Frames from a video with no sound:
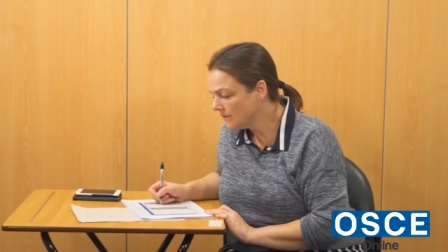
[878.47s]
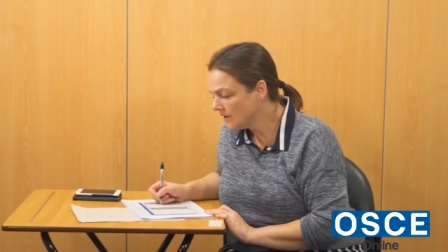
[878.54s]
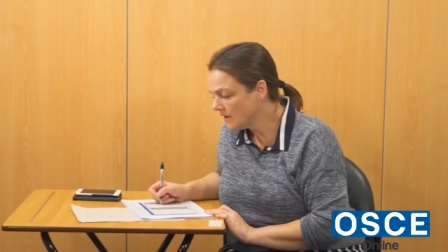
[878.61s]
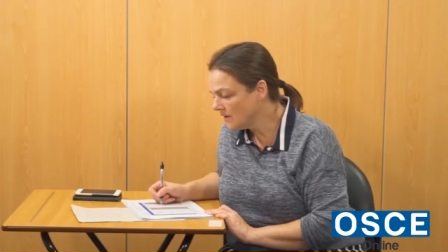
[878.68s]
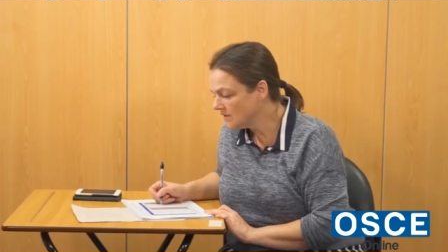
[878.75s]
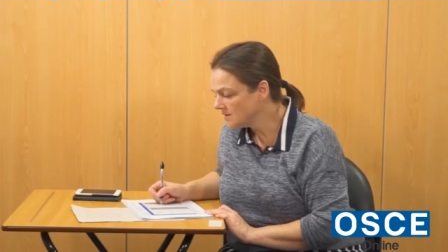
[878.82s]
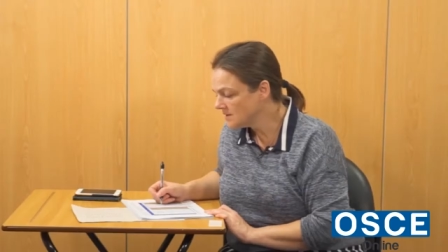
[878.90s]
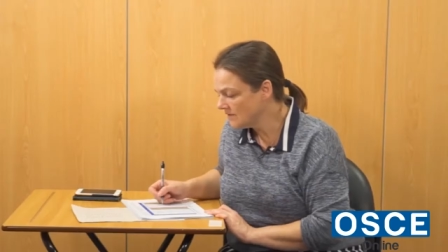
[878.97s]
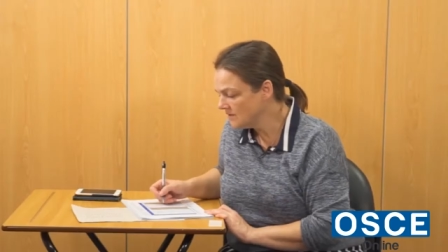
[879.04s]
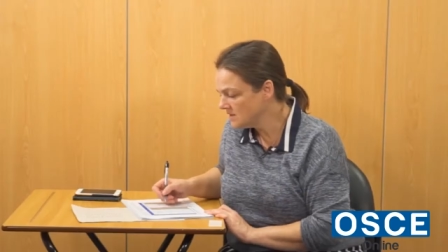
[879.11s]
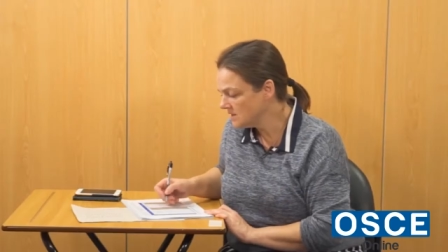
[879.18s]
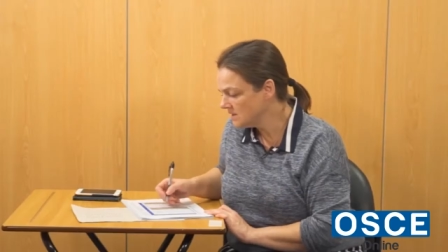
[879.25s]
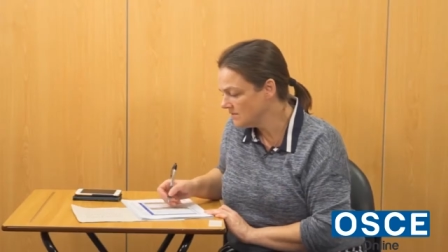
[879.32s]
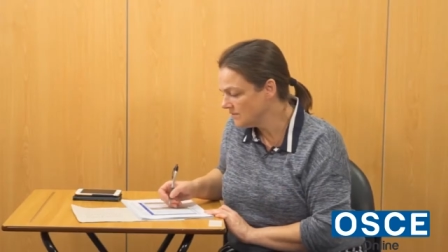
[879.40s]
at
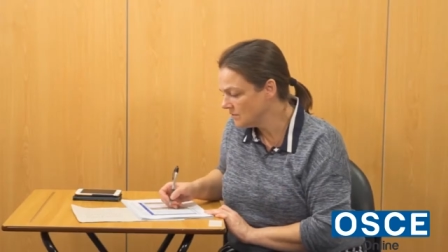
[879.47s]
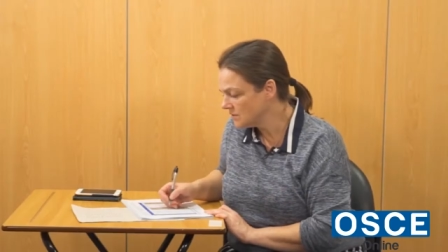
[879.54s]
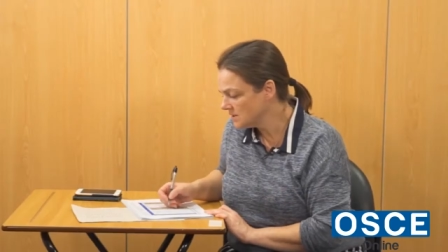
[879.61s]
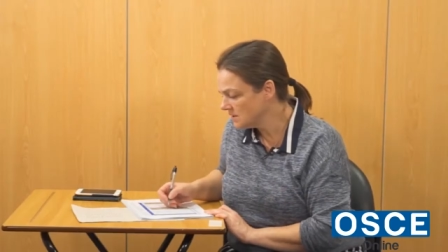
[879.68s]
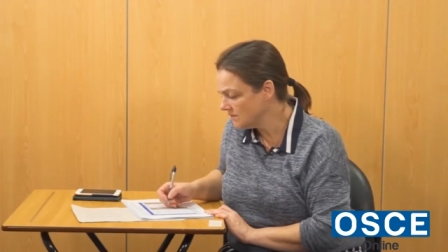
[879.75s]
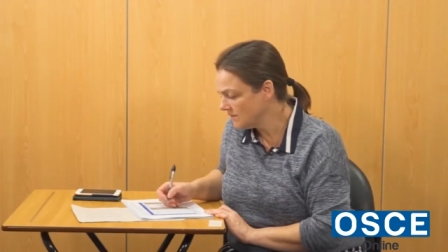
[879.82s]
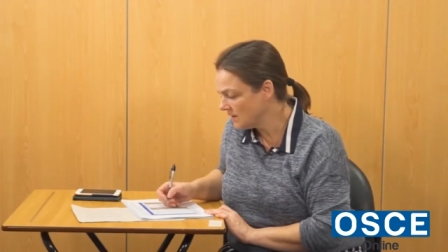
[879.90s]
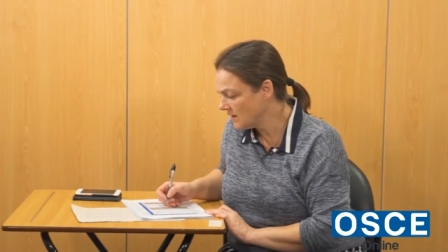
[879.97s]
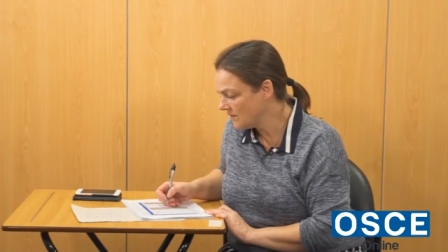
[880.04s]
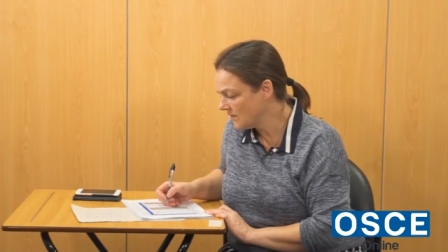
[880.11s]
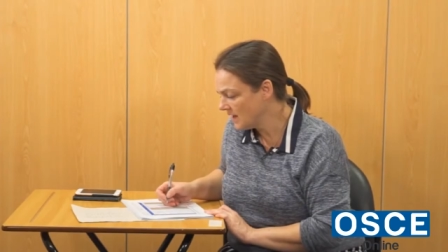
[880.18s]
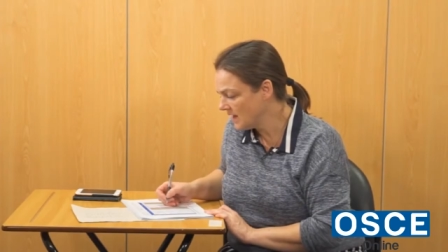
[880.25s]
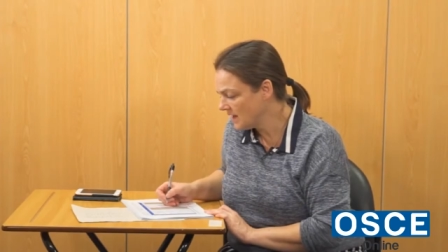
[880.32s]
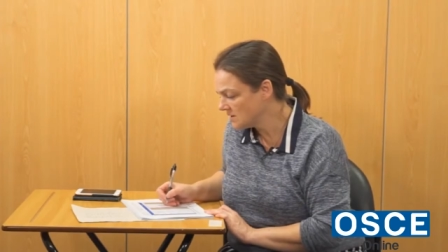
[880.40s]
17:45
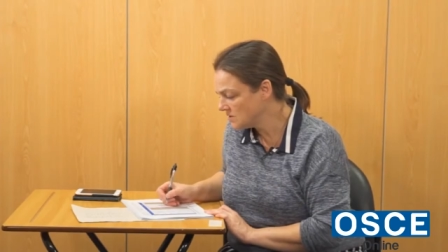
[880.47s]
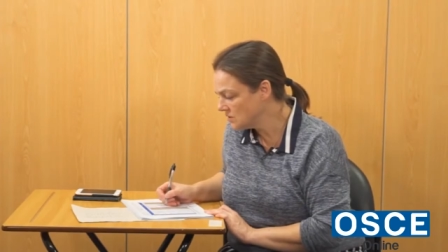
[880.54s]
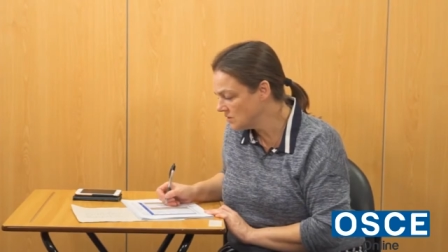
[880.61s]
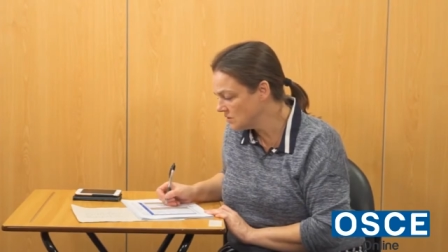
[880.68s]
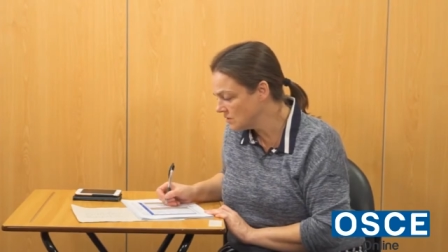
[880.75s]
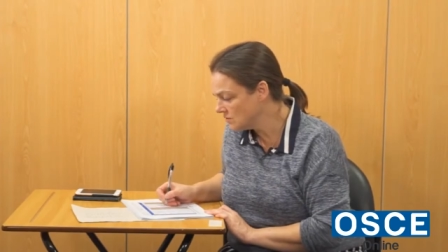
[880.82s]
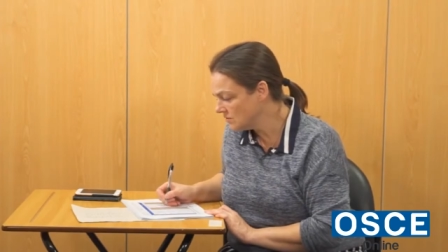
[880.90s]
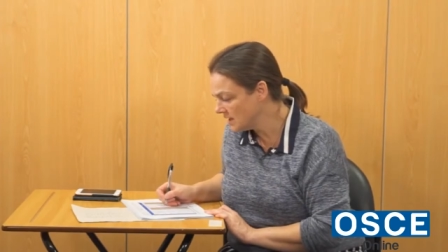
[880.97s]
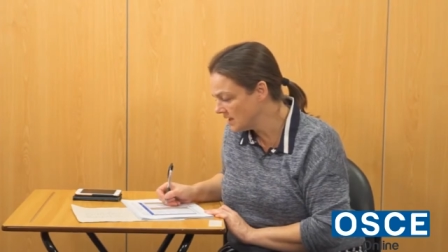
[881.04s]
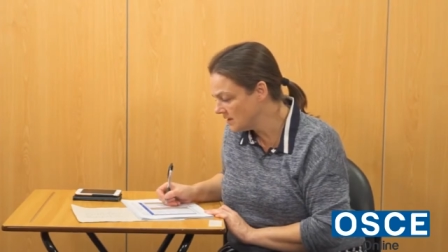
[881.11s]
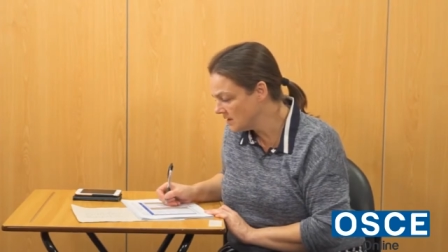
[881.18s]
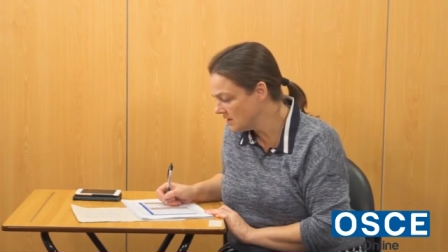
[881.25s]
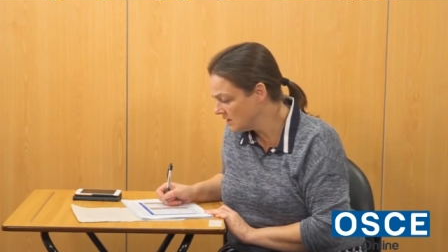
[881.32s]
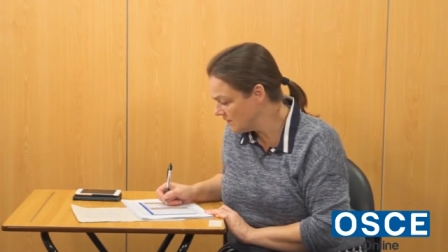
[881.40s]
they had urine,